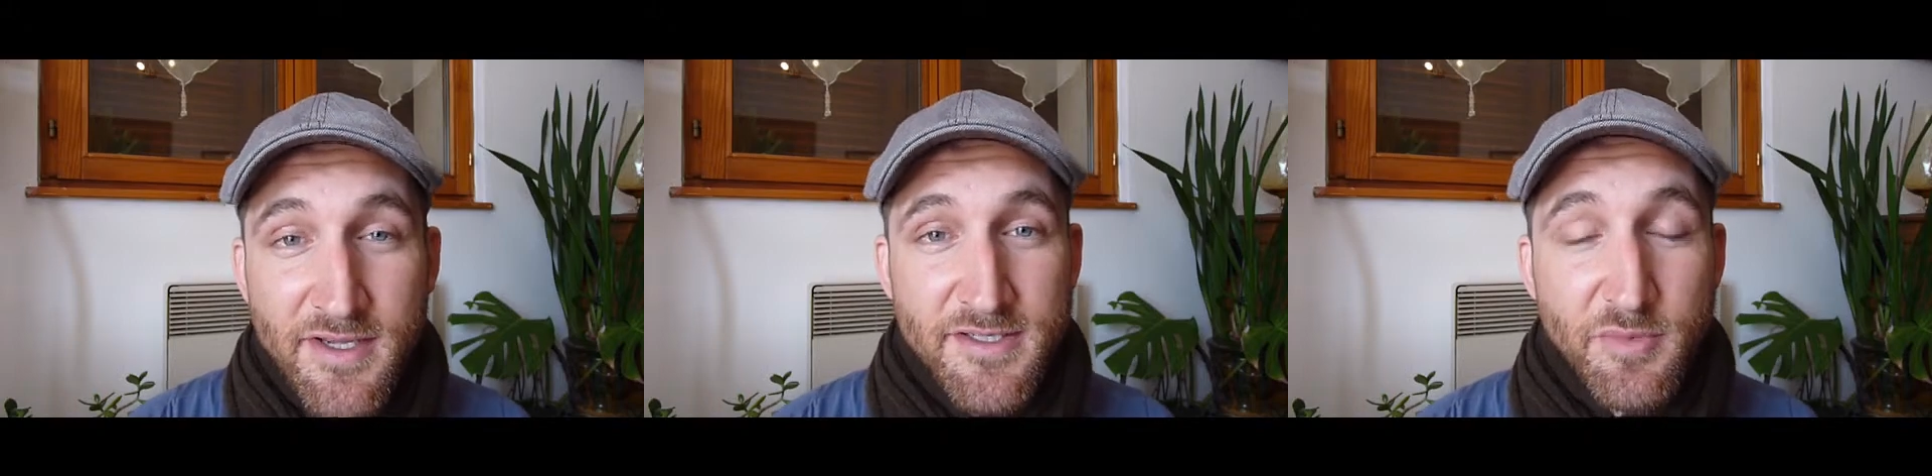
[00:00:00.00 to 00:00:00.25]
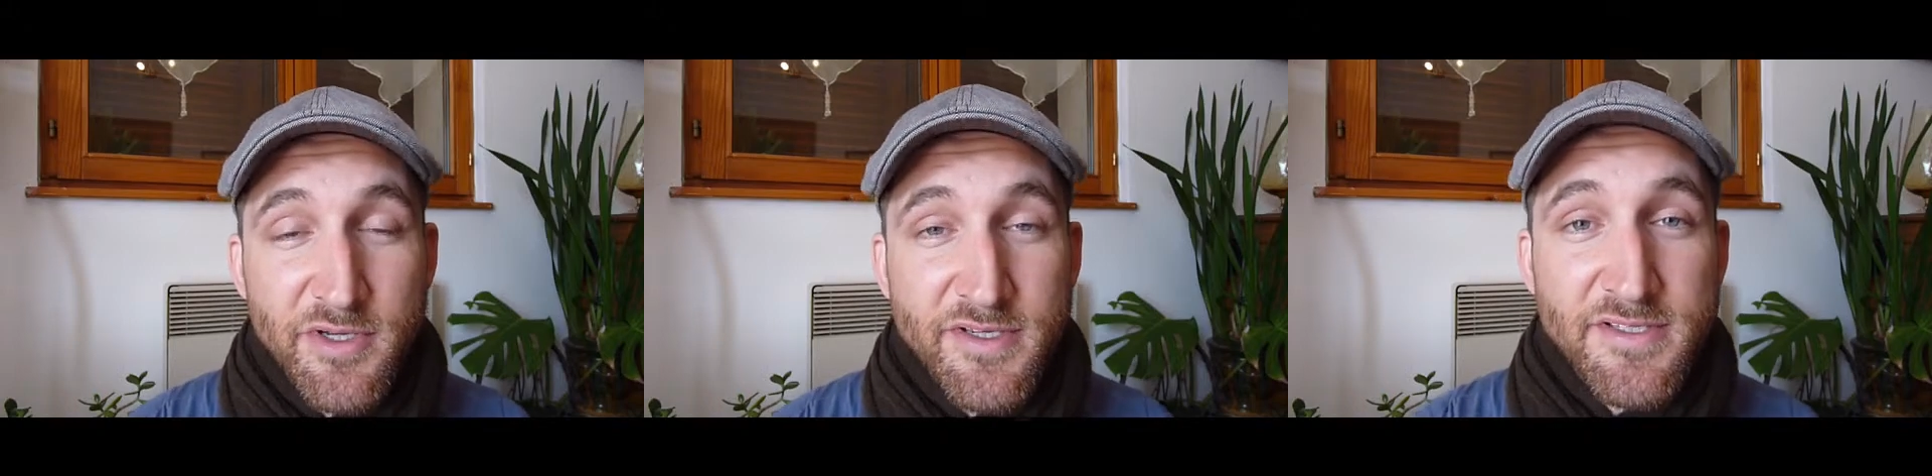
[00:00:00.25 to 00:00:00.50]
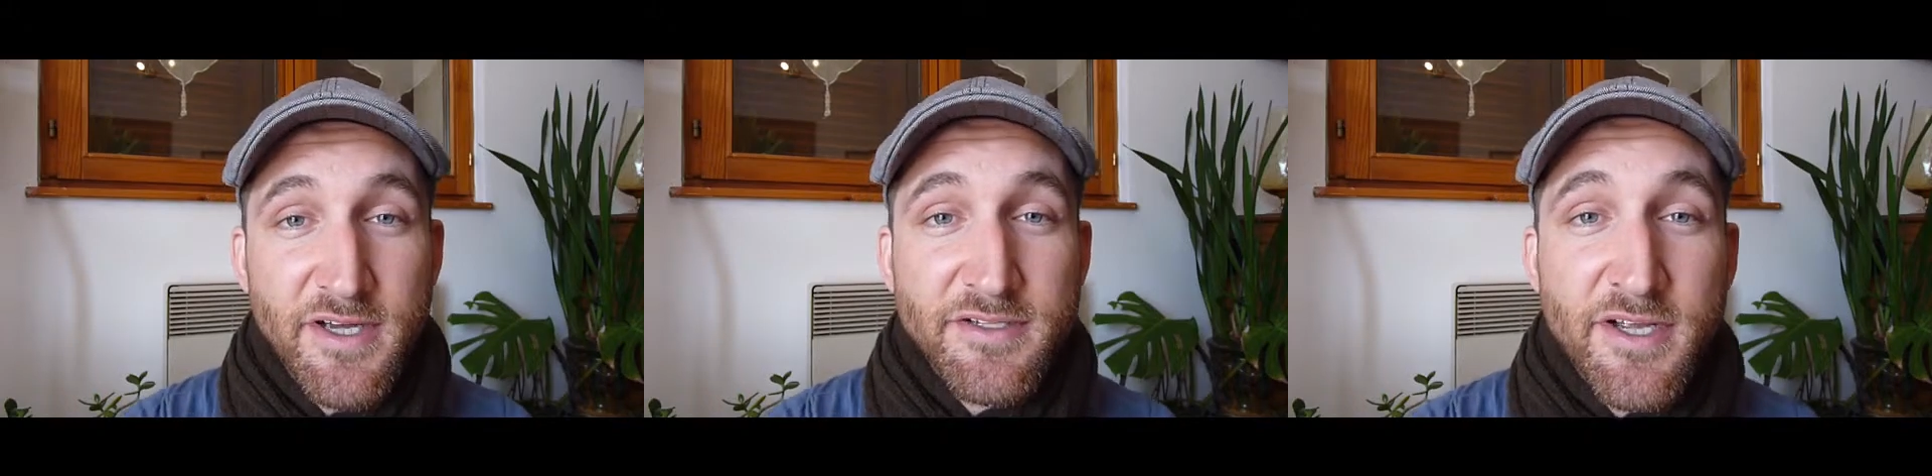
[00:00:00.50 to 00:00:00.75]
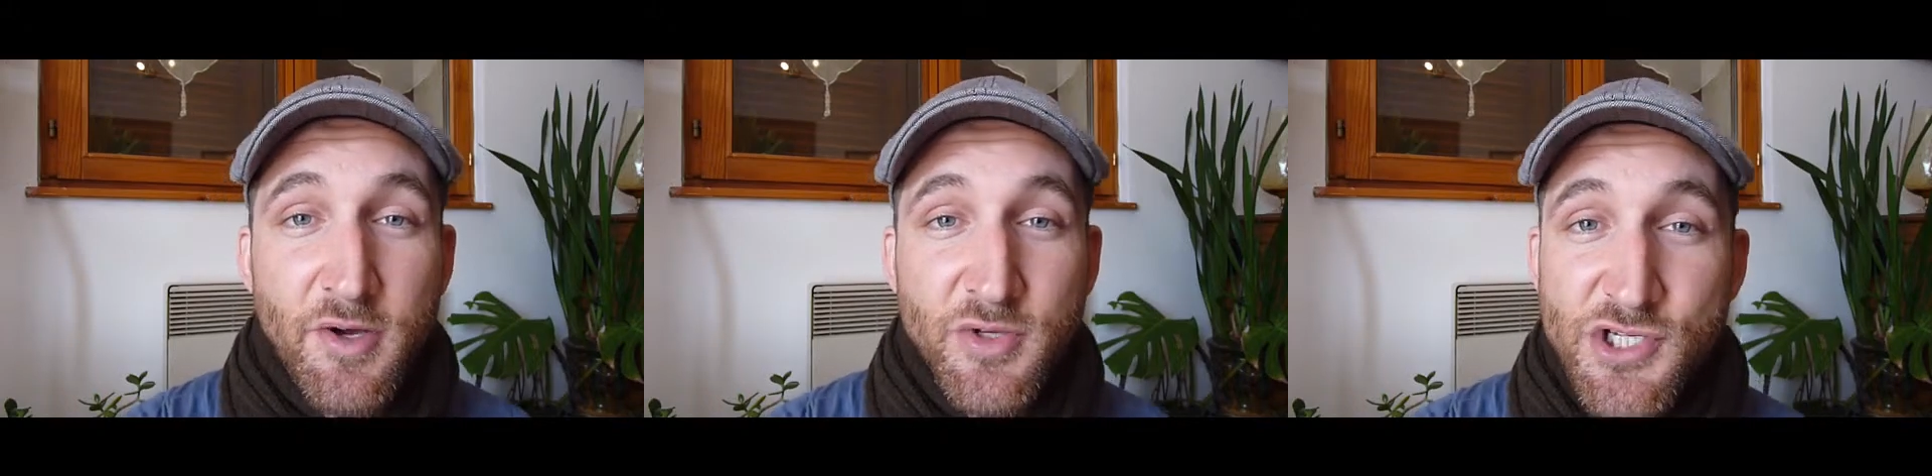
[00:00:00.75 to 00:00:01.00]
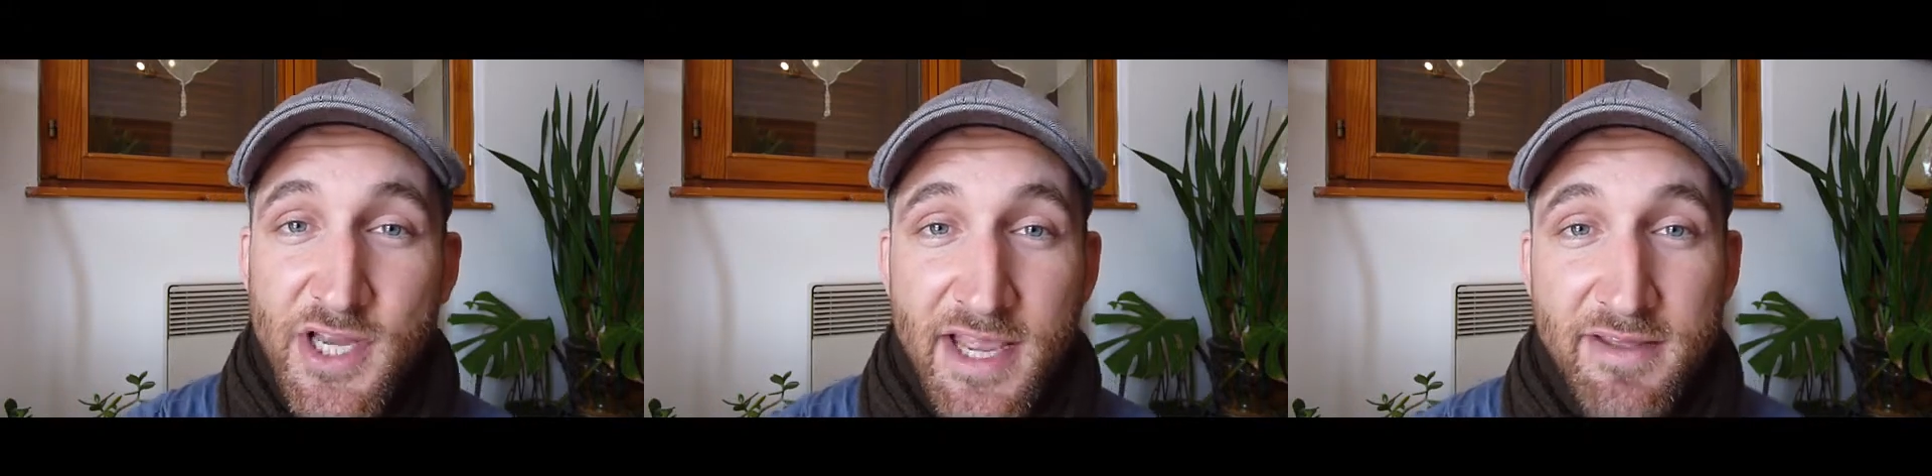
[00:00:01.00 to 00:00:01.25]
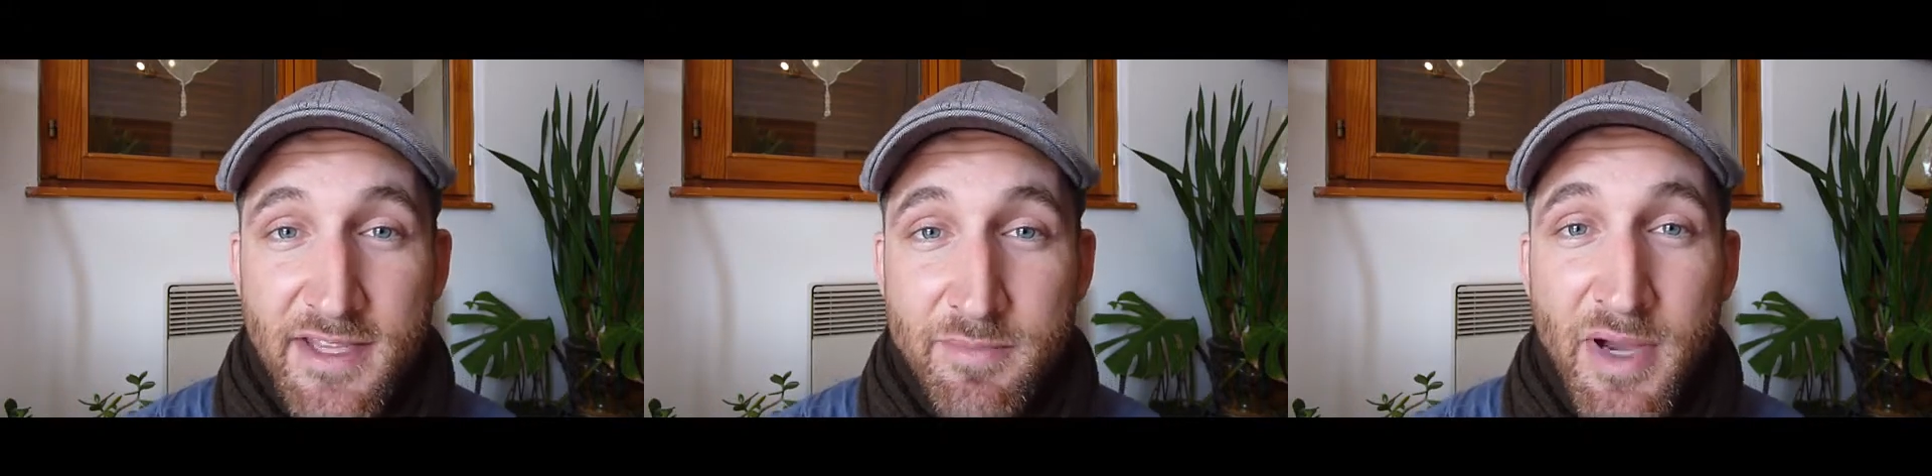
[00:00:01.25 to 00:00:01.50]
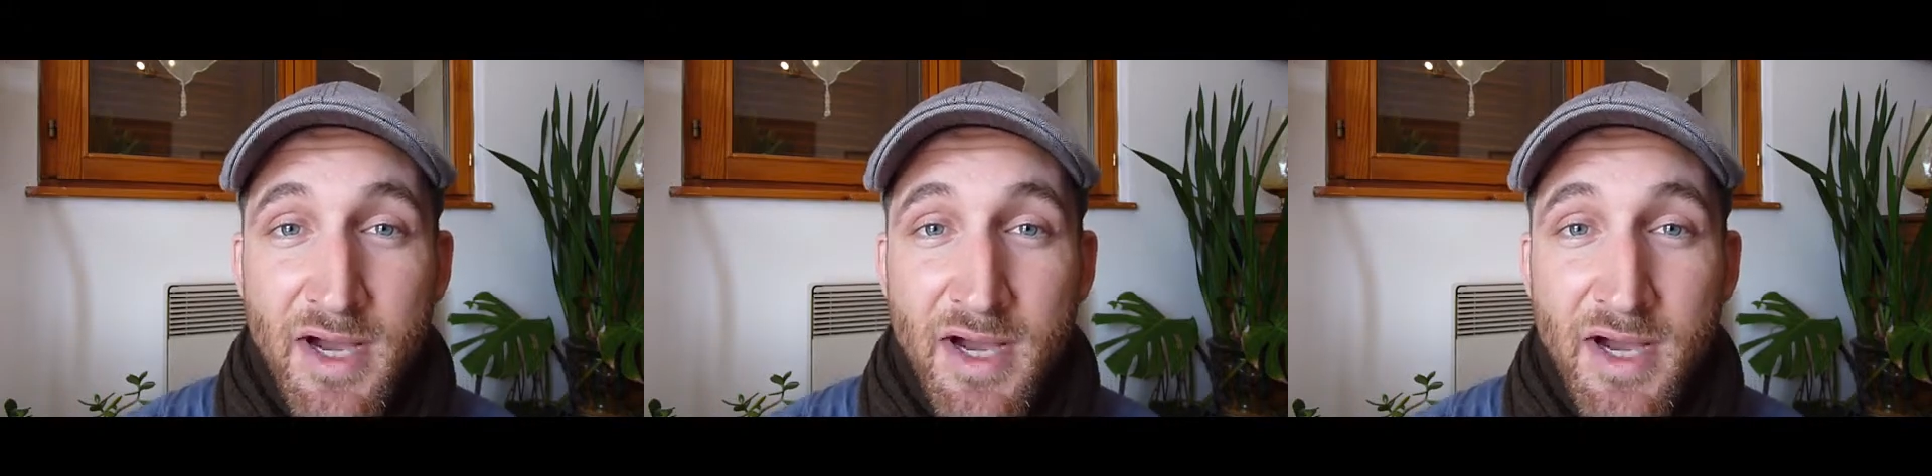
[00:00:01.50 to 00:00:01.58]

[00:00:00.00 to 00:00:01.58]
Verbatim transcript: so we decided to go and check out the